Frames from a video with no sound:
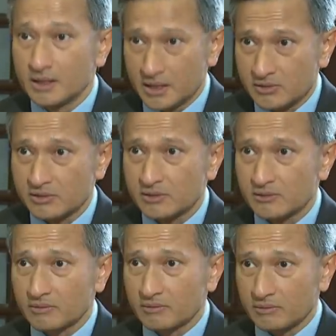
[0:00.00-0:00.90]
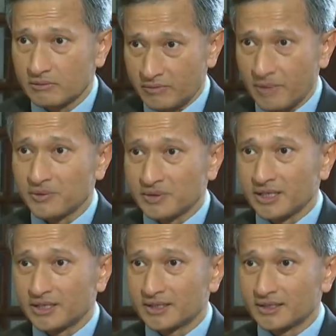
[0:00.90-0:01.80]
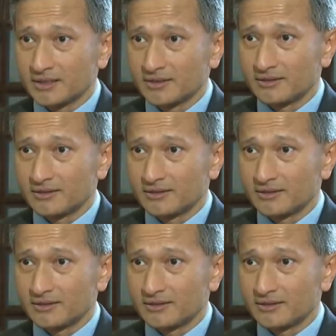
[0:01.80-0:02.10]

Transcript: This reputation,